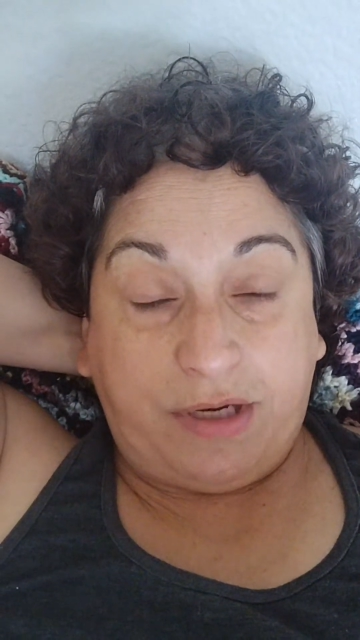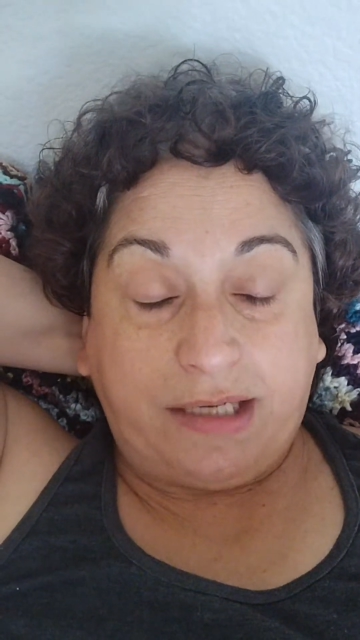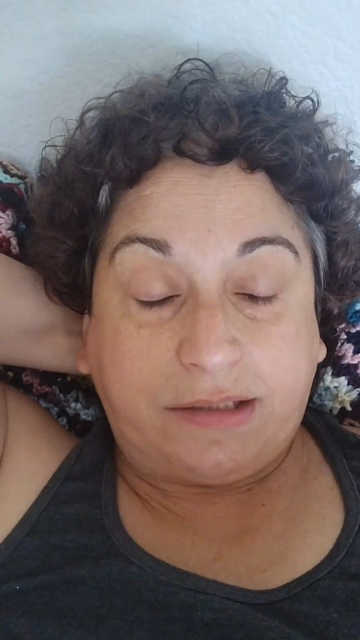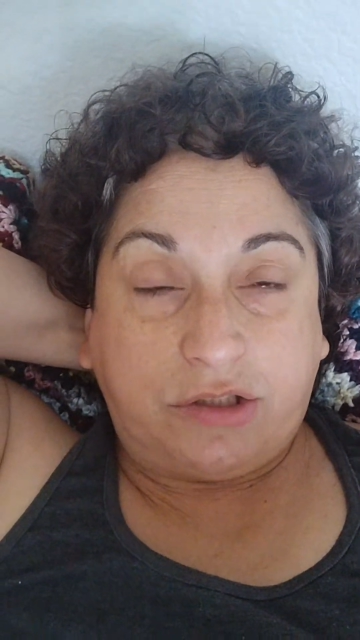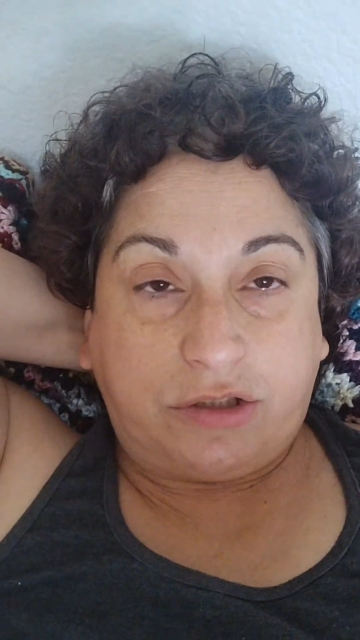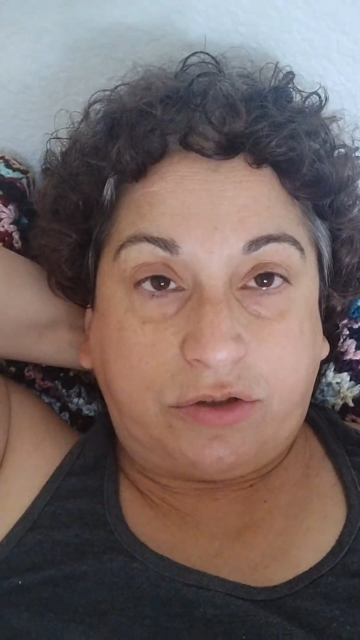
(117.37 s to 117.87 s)
not
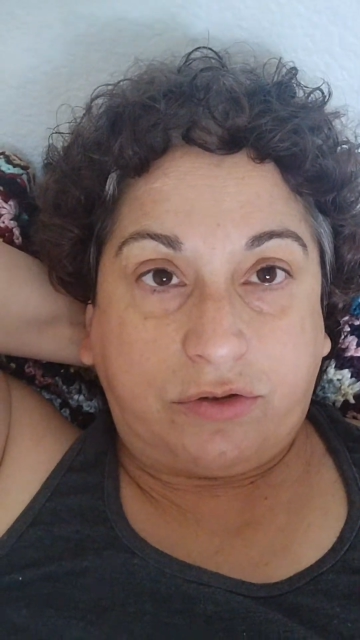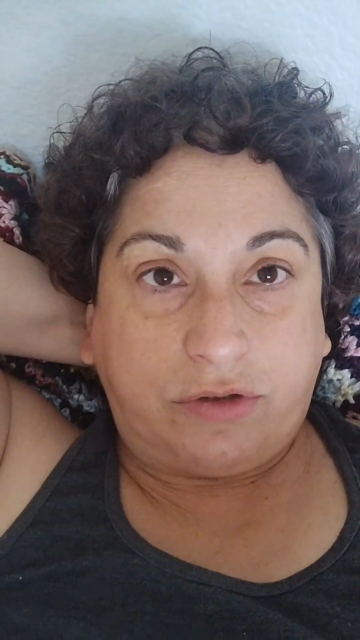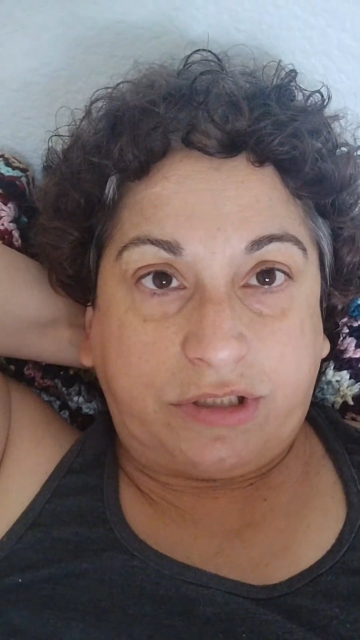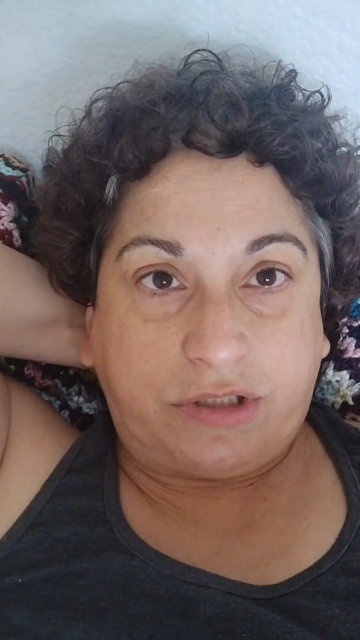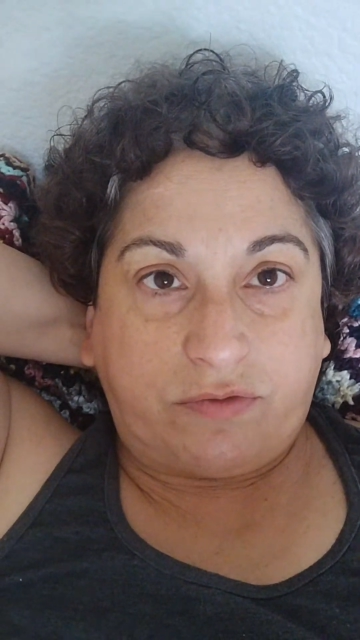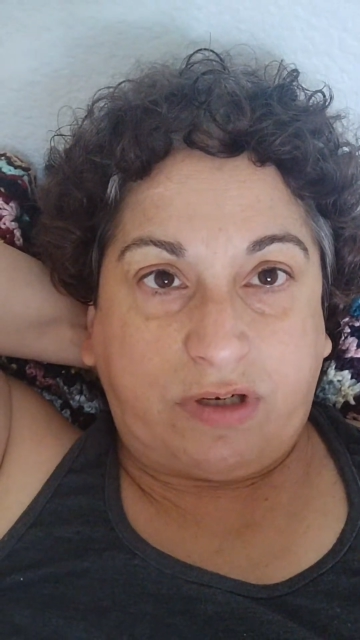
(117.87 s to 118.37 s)
to her
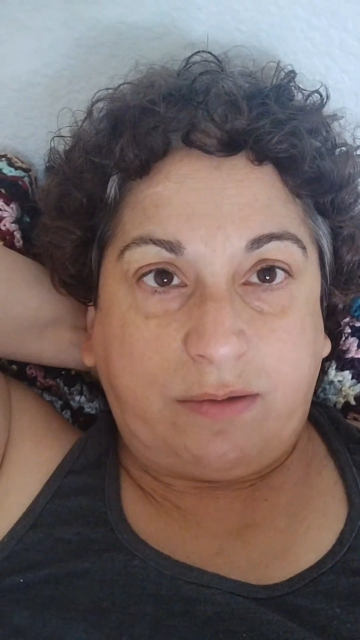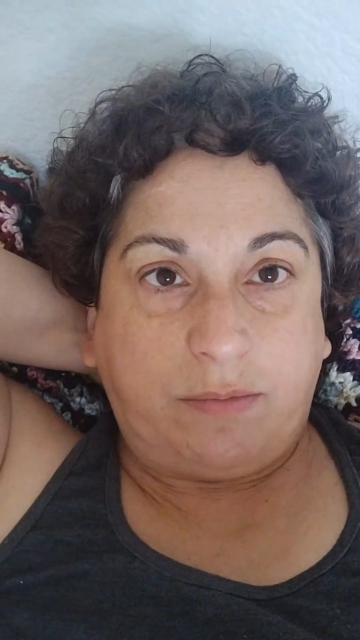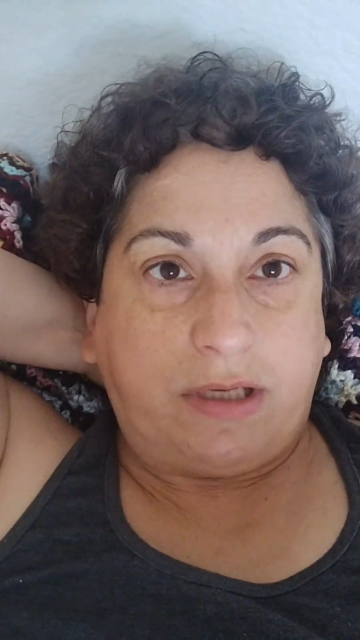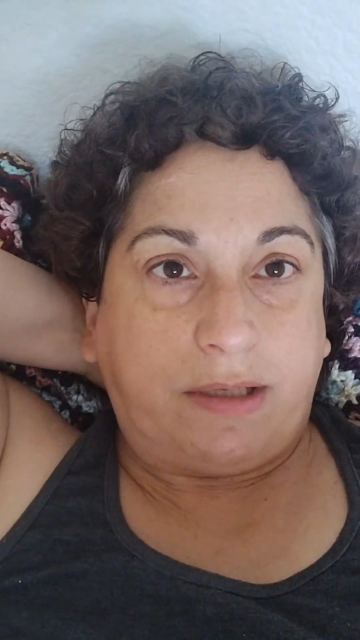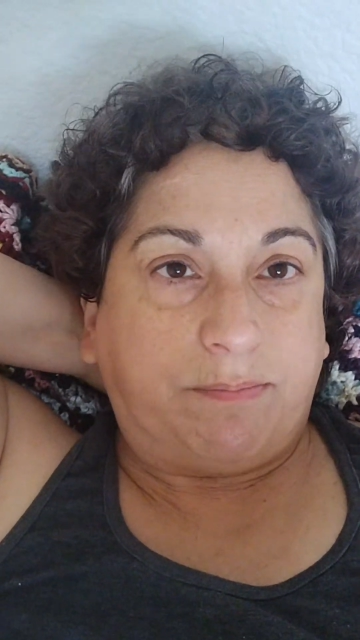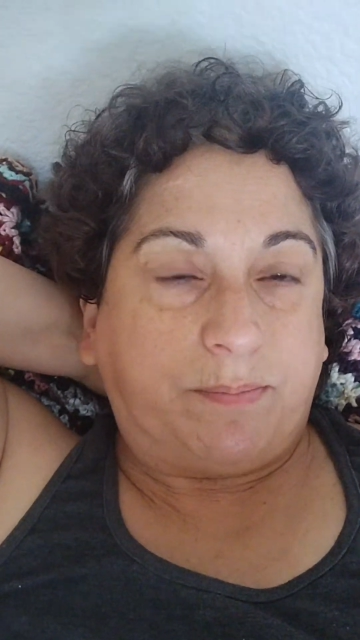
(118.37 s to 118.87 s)
extreme.
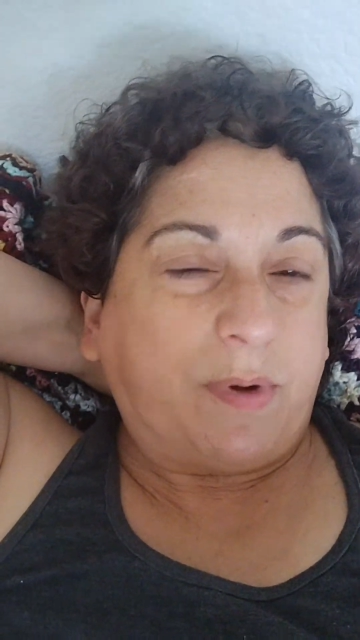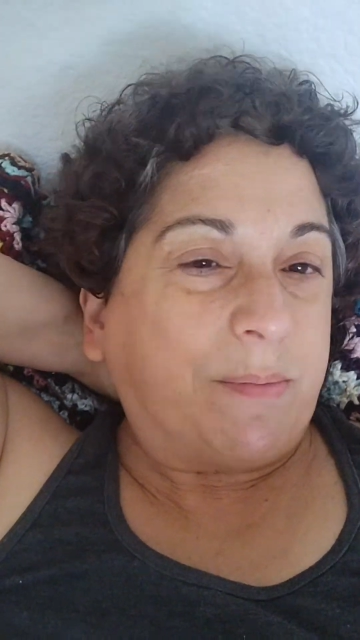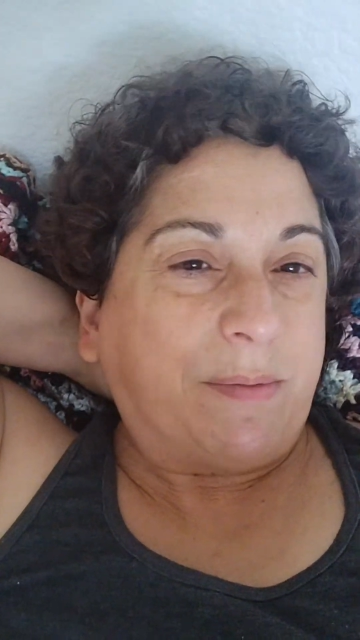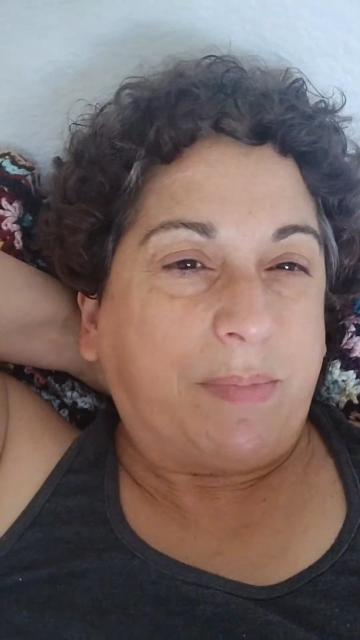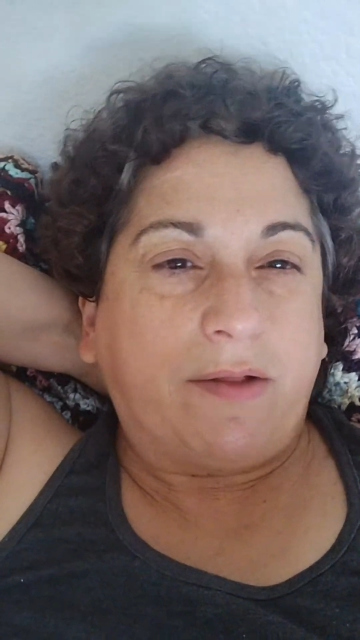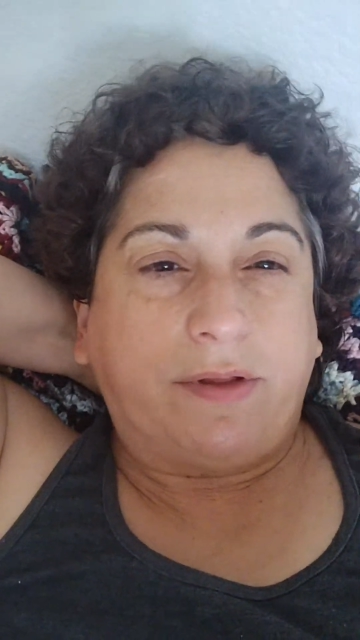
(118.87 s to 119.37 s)
But my
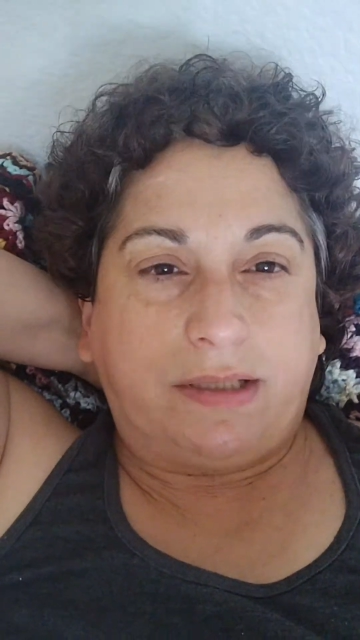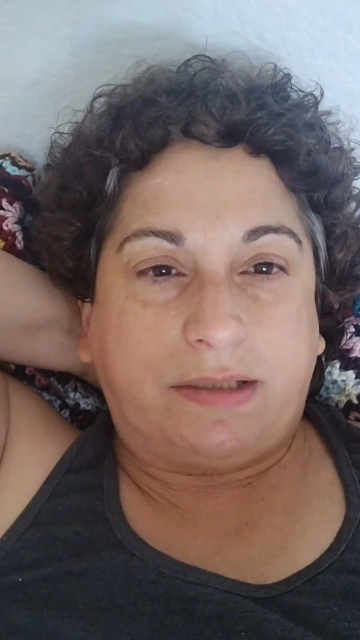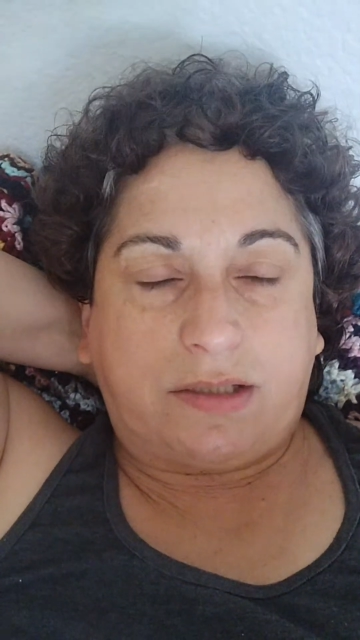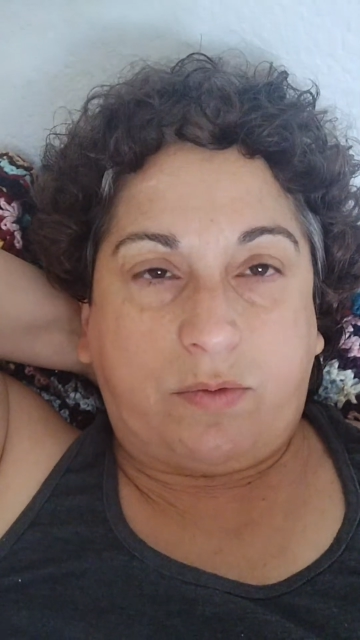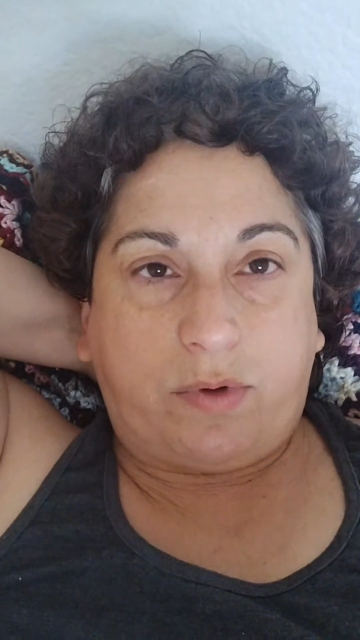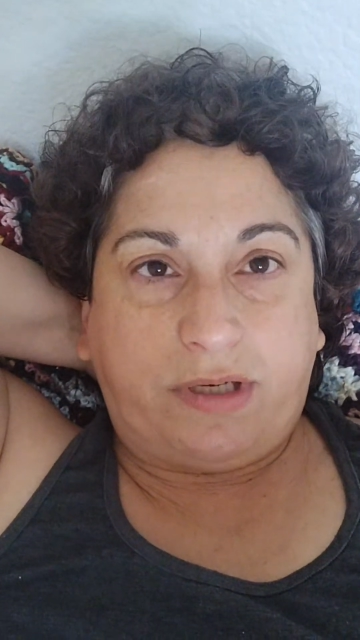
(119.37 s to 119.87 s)
belly
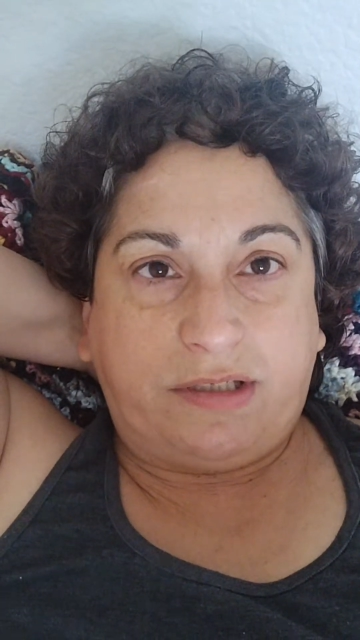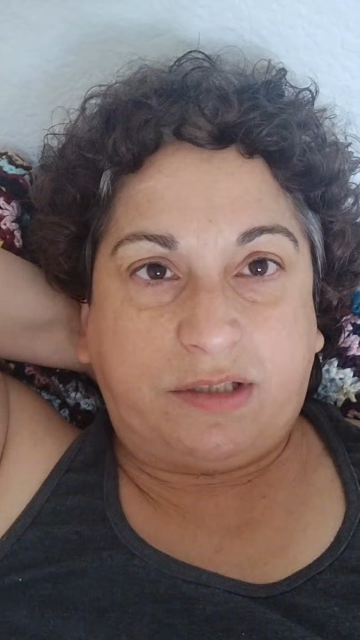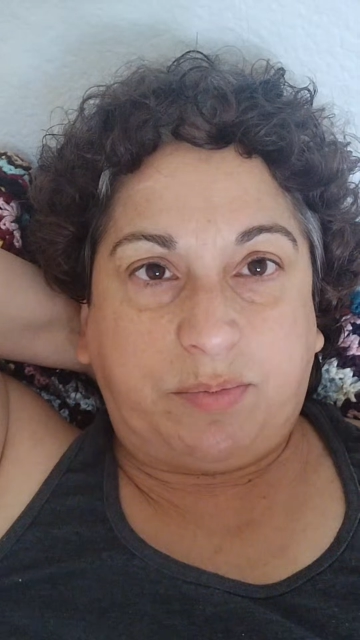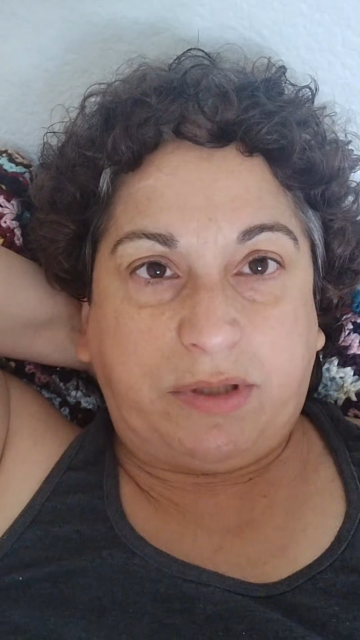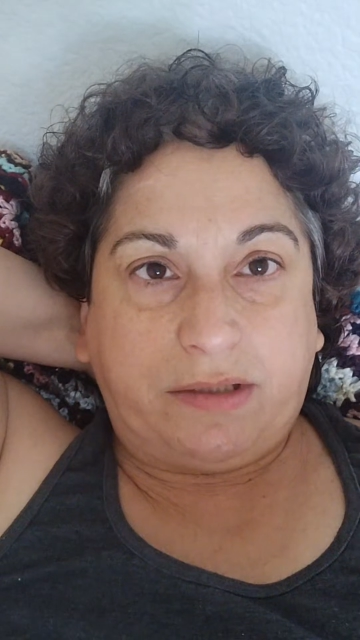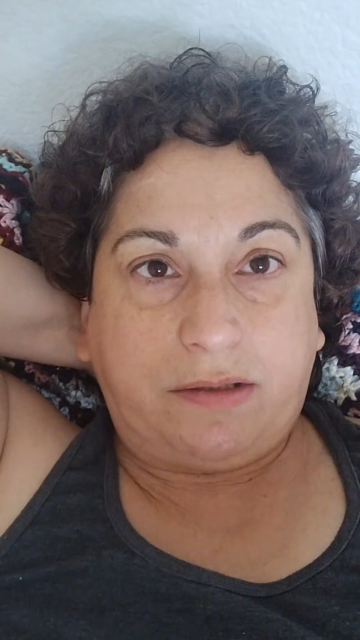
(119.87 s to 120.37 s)
isn't quite as
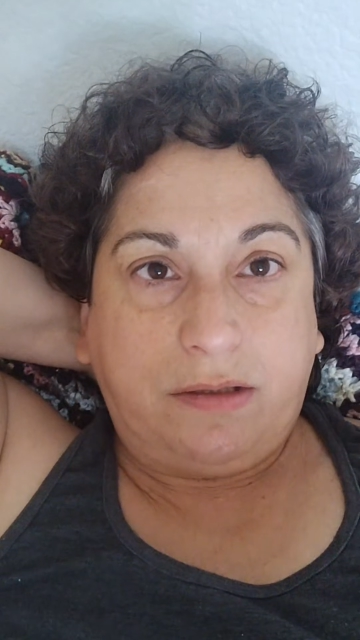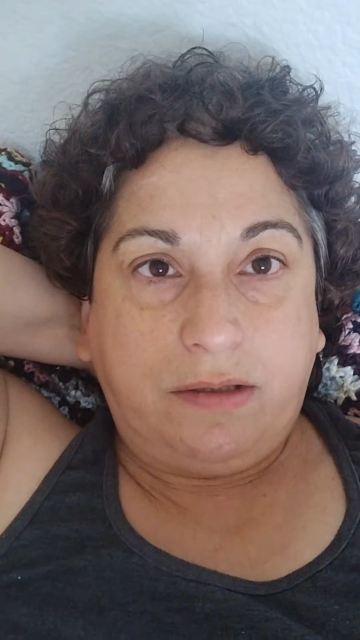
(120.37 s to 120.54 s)
big.